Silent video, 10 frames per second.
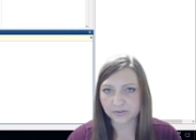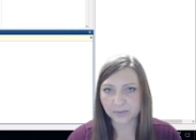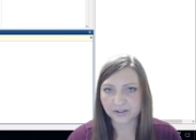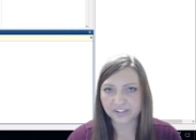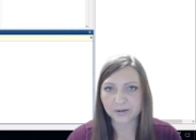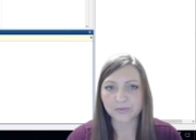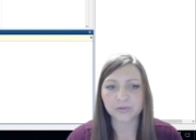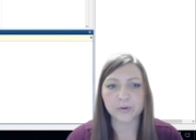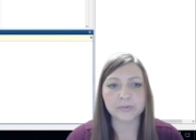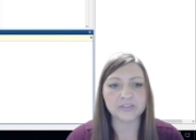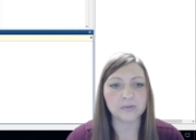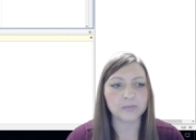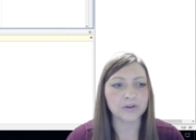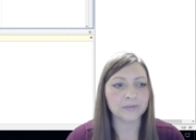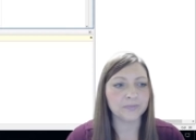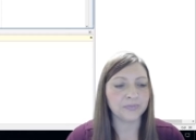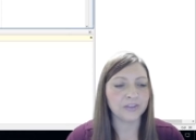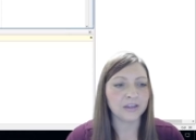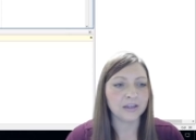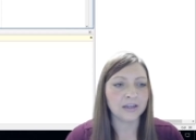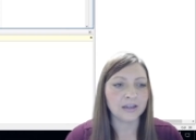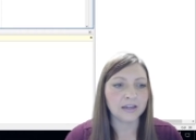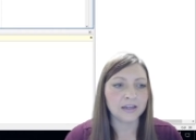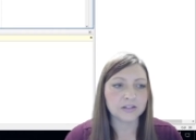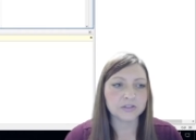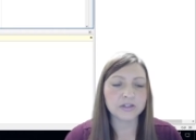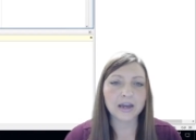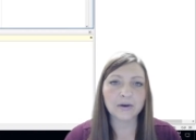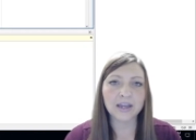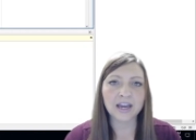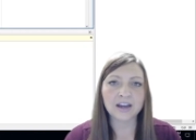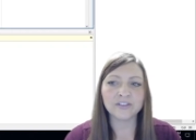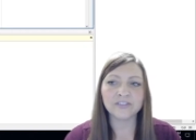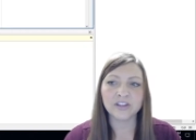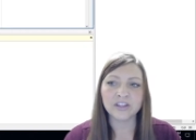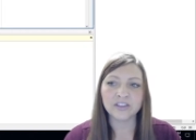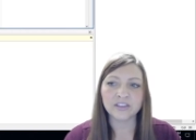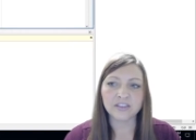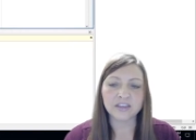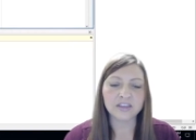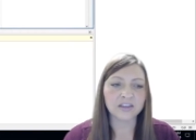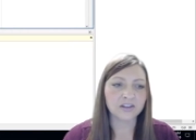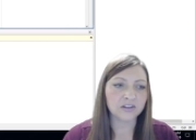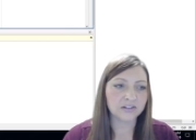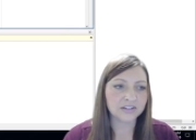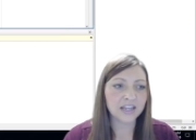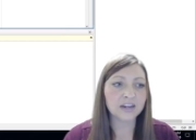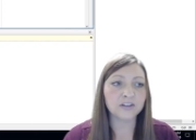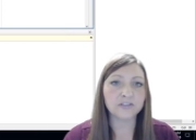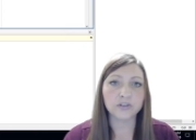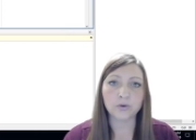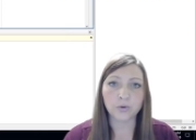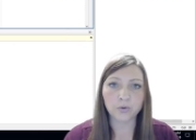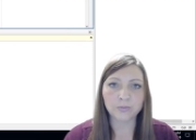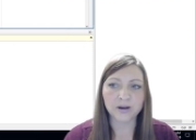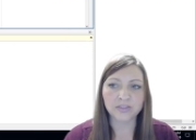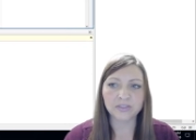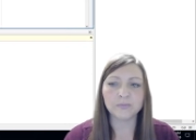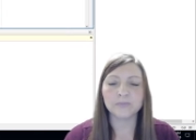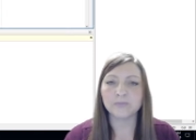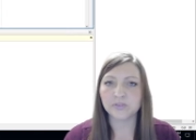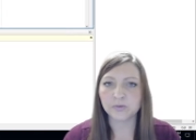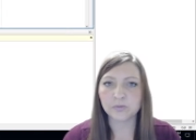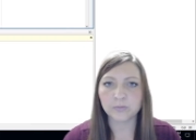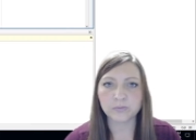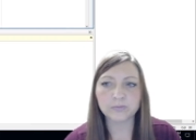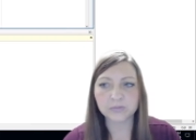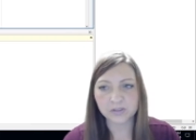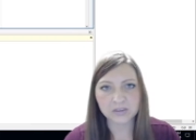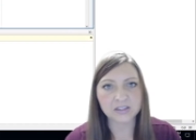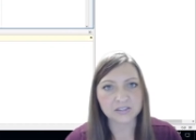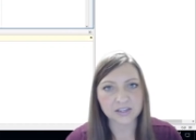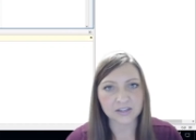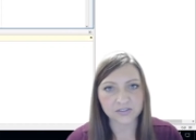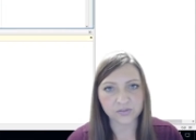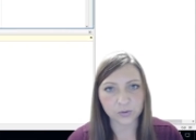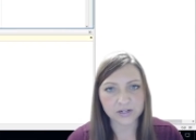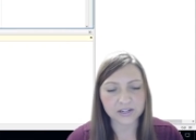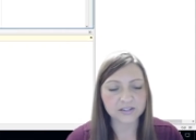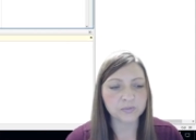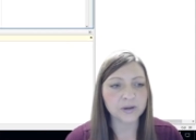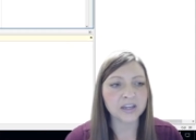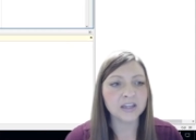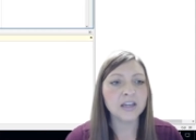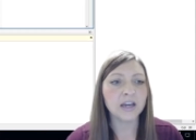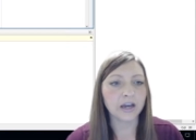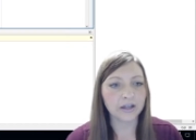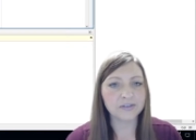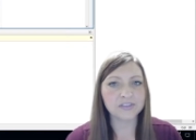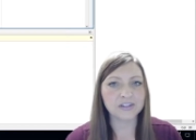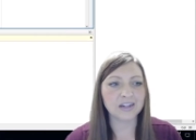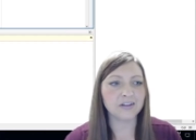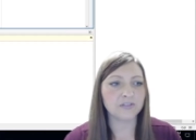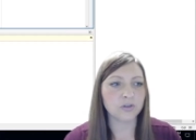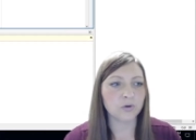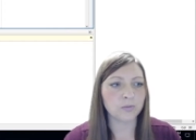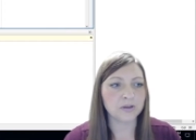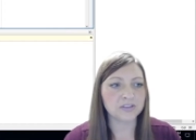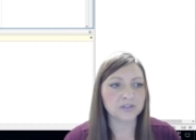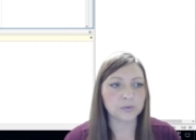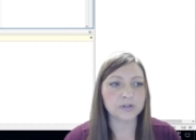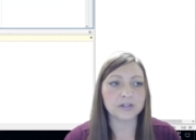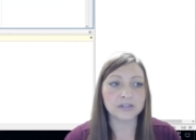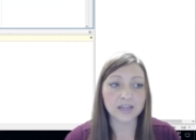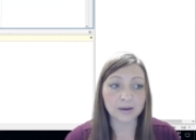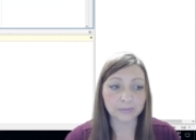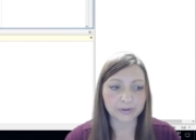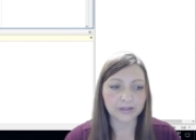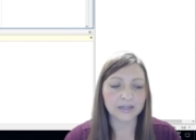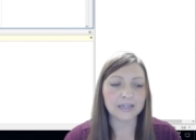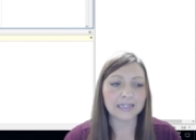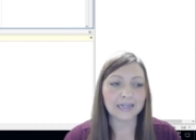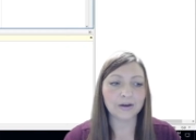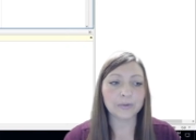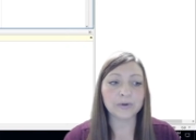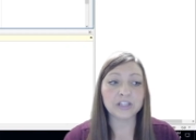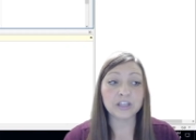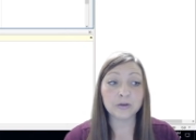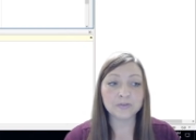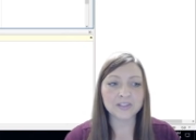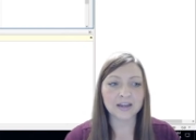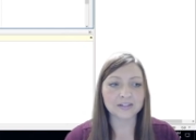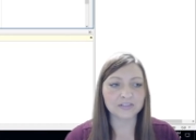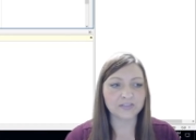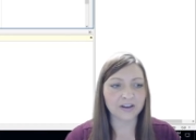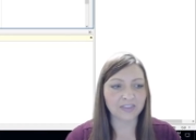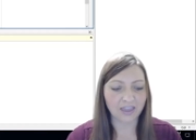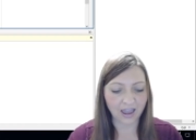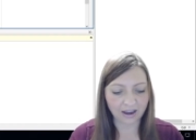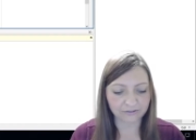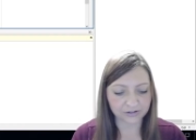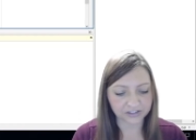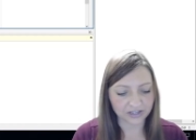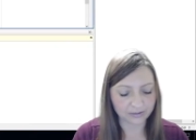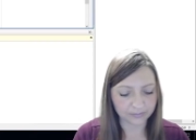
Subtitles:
match up for what was input. So now I have the data for the whole month, this case 4 days, but I'll have the data for the whole month stored in temp. Now I want to use that to find the average temp.